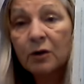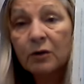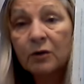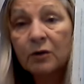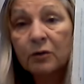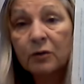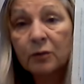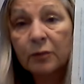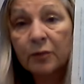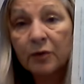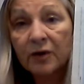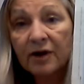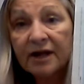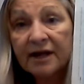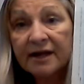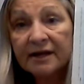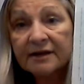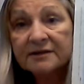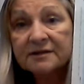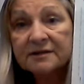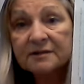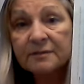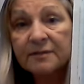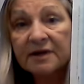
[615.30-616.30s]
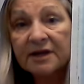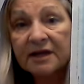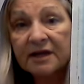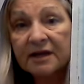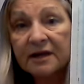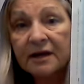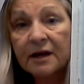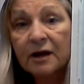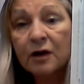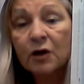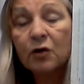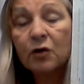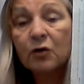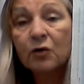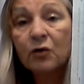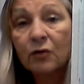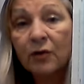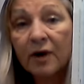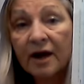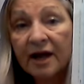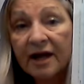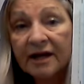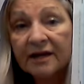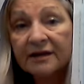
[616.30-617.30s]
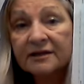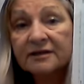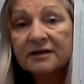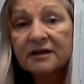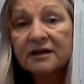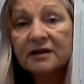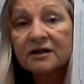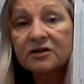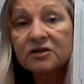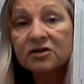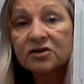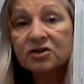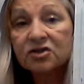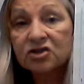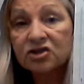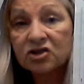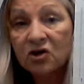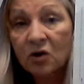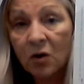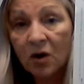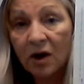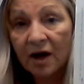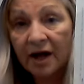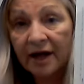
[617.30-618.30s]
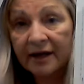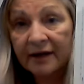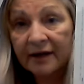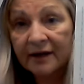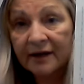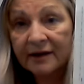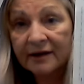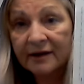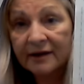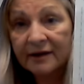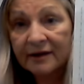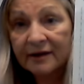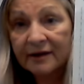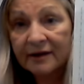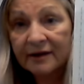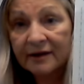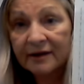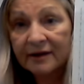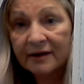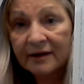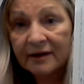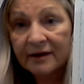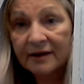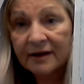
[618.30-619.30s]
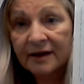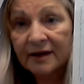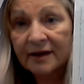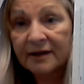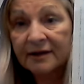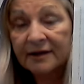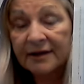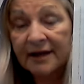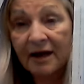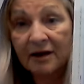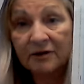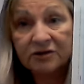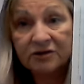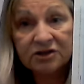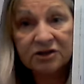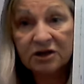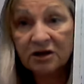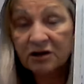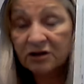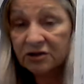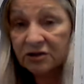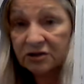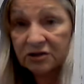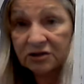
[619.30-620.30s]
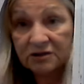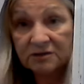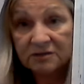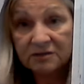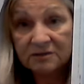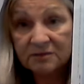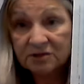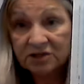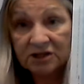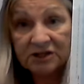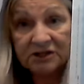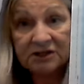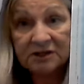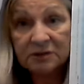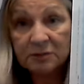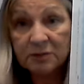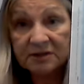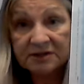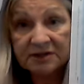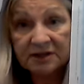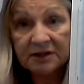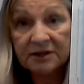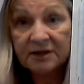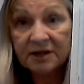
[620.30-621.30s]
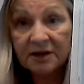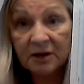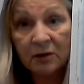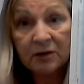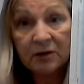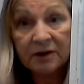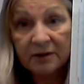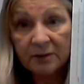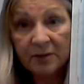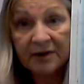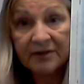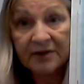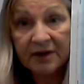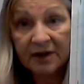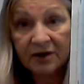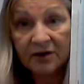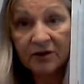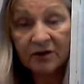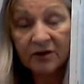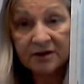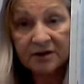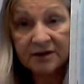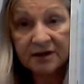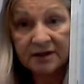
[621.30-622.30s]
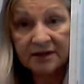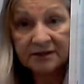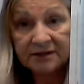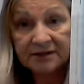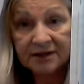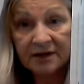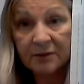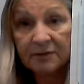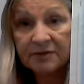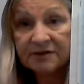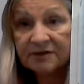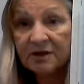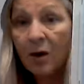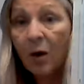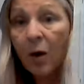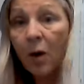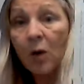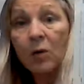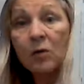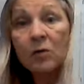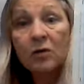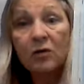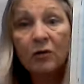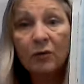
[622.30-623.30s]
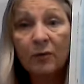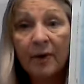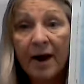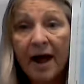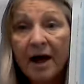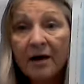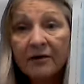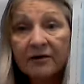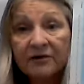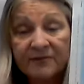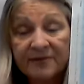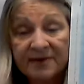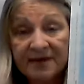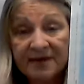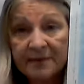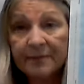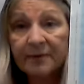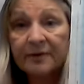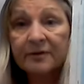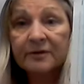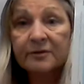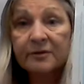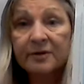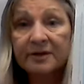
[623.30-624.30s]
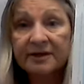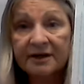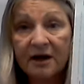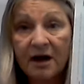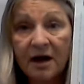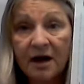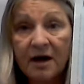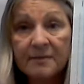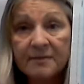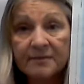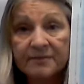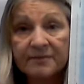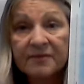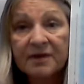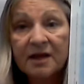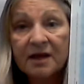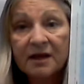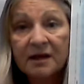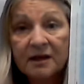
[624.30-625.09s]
who brings me great joy. Now, Je Jesus wasn't the only one that heard this. There was a whole crowd of people who had come